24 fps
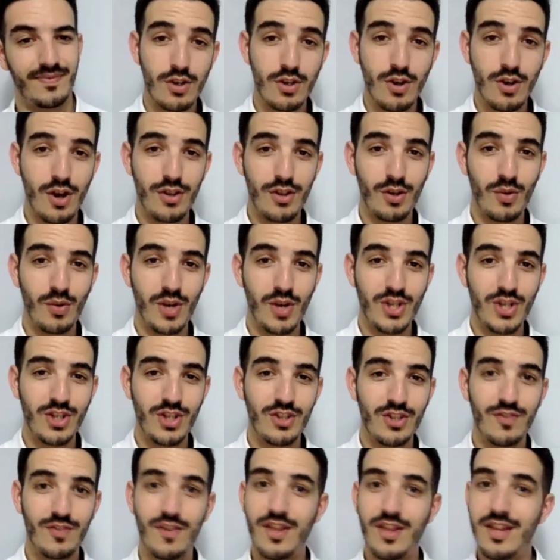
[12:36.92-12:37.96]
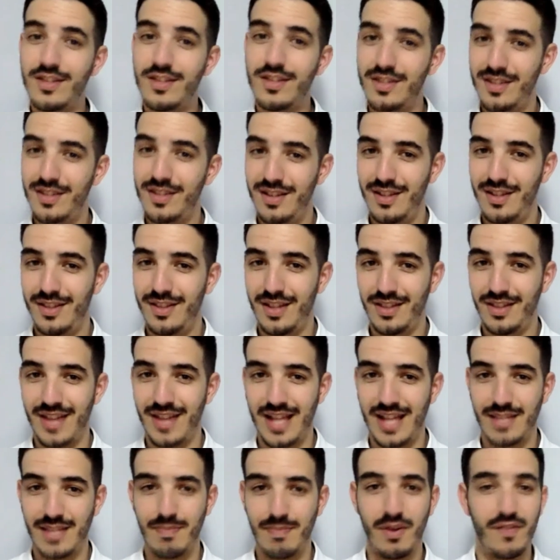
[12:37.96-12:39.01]
No other questions for this? Then
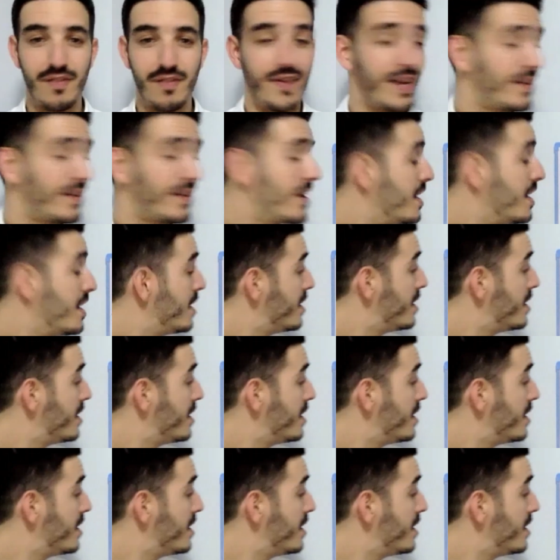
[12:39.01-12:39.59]
that's perfect.